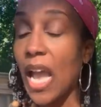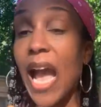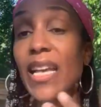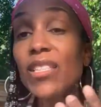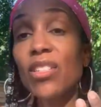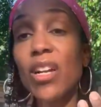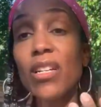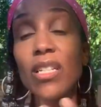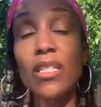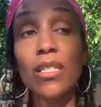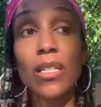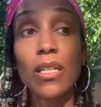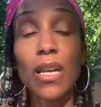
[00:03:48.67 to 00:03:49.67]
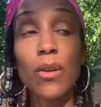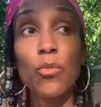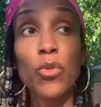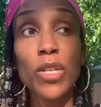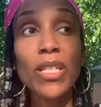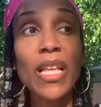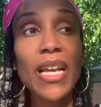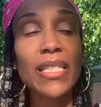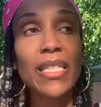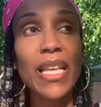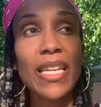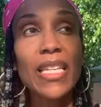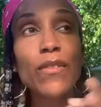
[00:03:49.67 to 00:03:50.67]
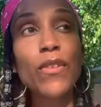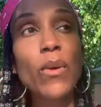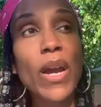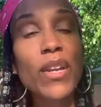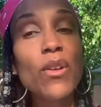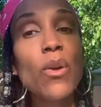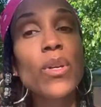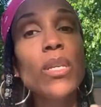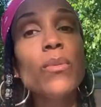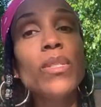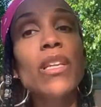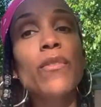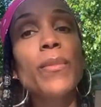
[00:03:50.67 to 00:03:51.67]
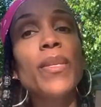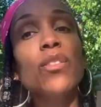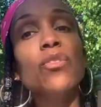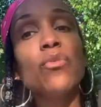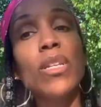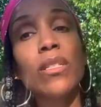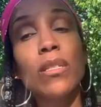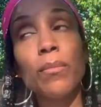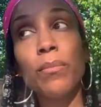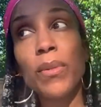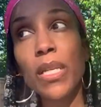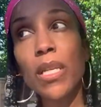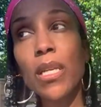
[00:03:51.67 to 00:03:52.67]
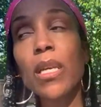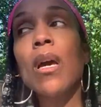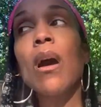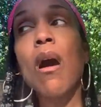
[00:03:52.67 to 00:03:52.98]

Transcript: I started to realize that even though I know he was giving me the strength to be